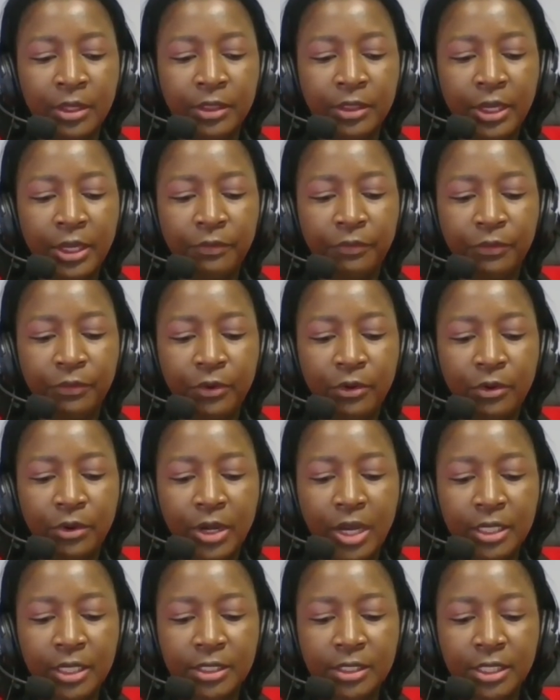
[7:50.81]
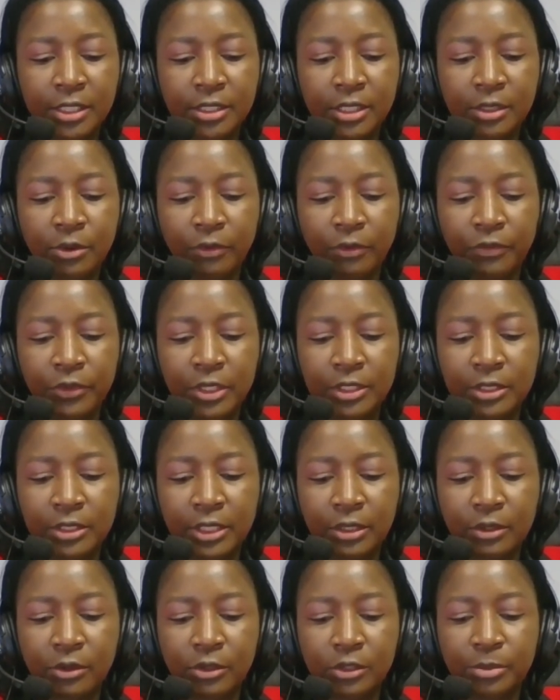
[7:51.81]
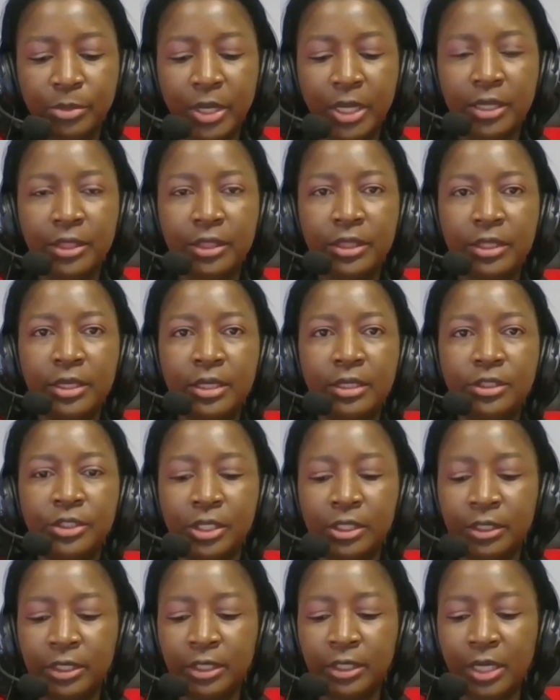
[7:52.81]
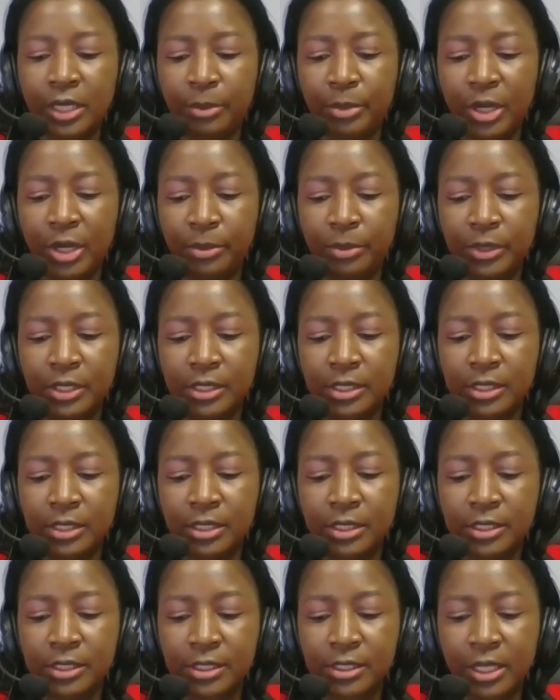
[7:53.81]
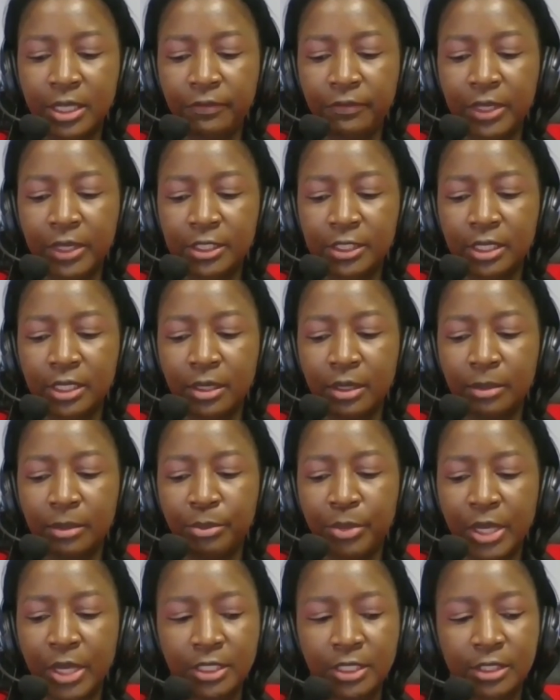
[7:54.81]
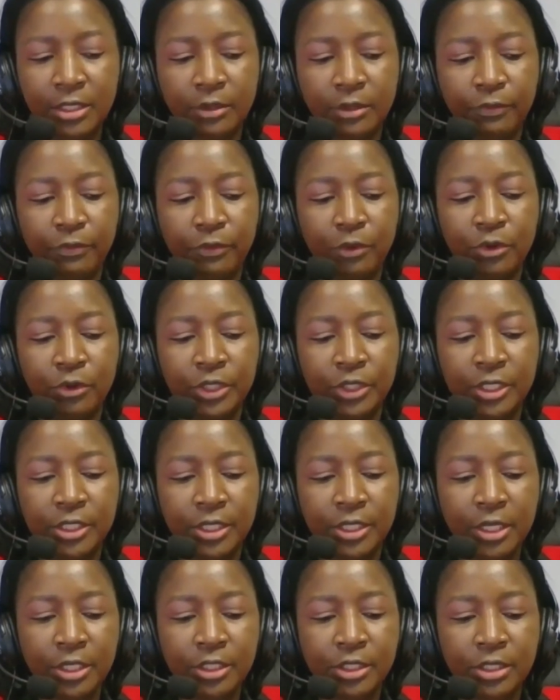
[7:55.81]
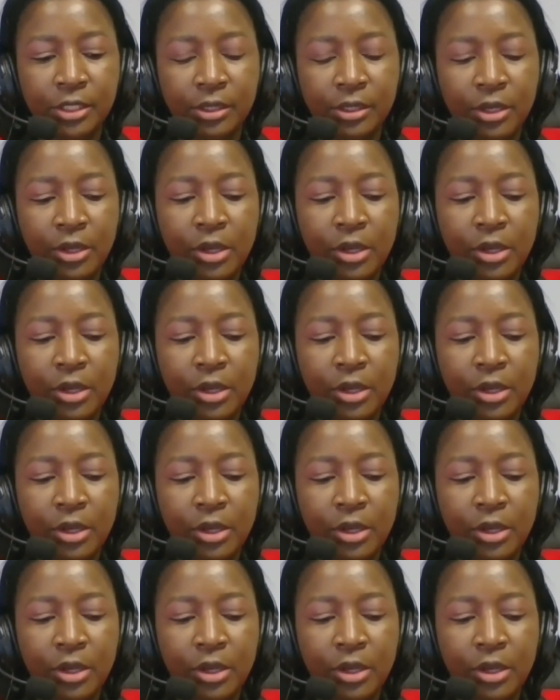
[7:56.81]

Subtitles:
Therefore, accessing of these records by the general public serves as a basic for research,